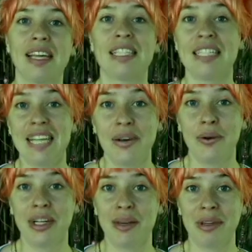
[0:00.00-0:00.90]
Today
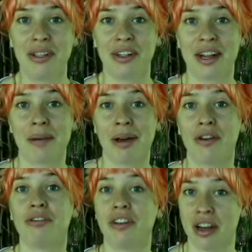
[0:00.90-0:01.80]
we're going to be learning
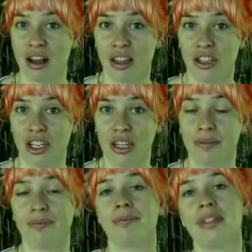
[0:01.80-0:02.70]
about phenology.
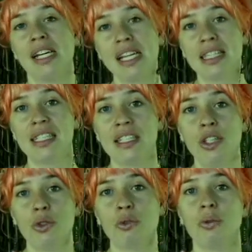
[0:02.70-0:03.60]
It's an
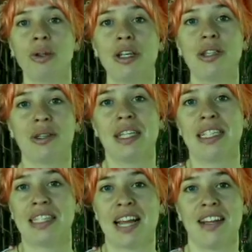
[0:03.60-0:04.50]
unusual word, so
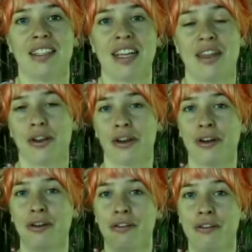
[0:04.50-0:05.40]
let's say it together.
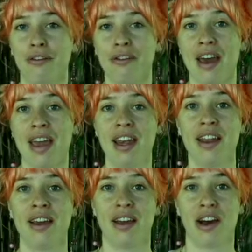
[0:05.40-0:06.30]

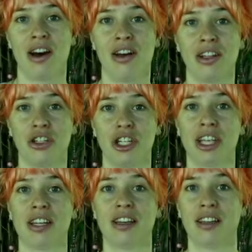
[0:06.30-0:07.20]

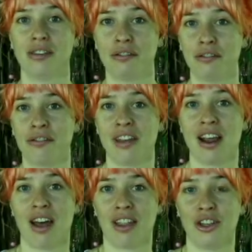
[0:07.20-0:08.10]
Phenology.
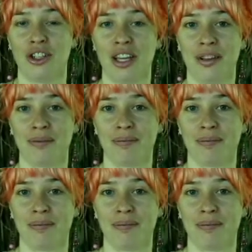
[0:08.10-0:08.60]
Phenology.